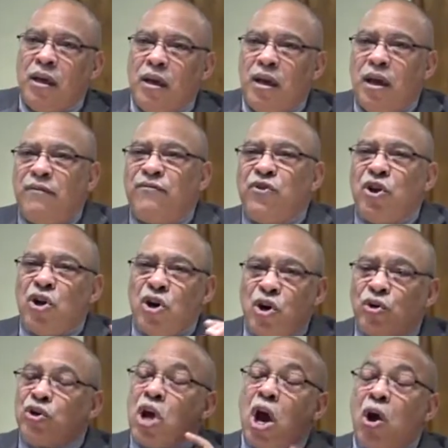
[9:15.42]
If
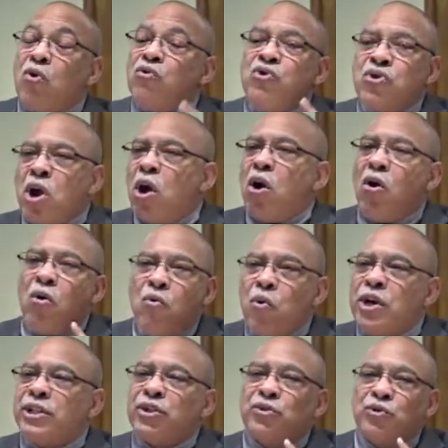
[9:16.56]
you don't know
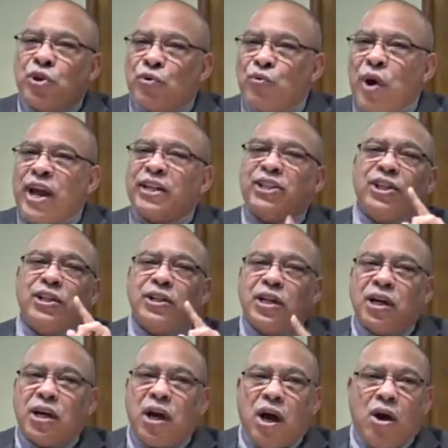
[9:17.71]
which direction to
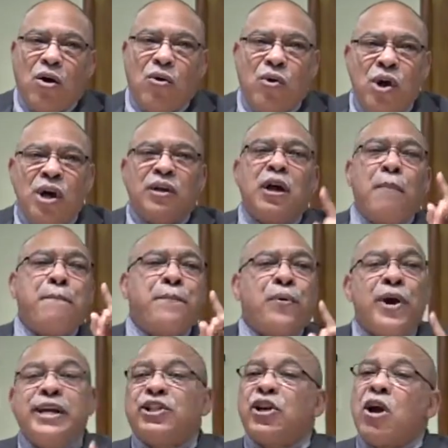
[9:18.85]
go, the
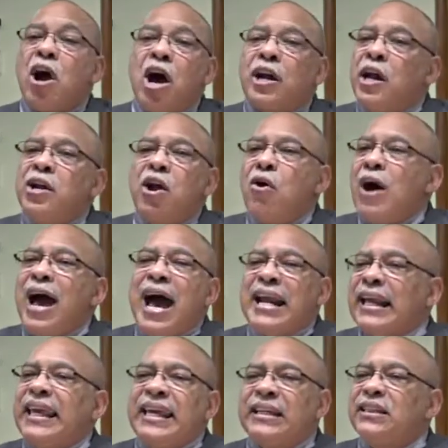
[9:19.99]
preacher ought to know how to
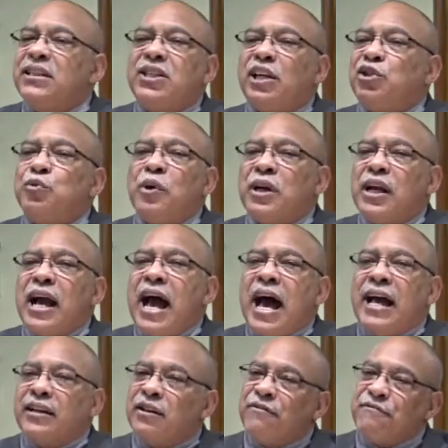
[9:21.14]
get in touch with
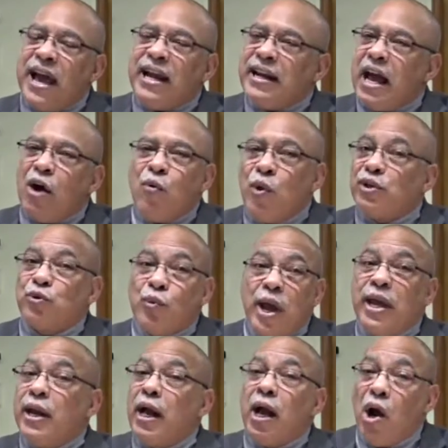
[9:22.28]
God to find out which way
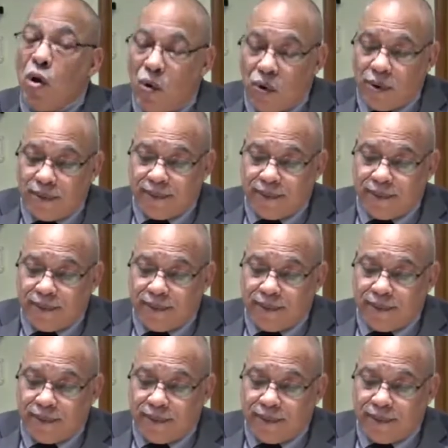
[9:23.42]
to go.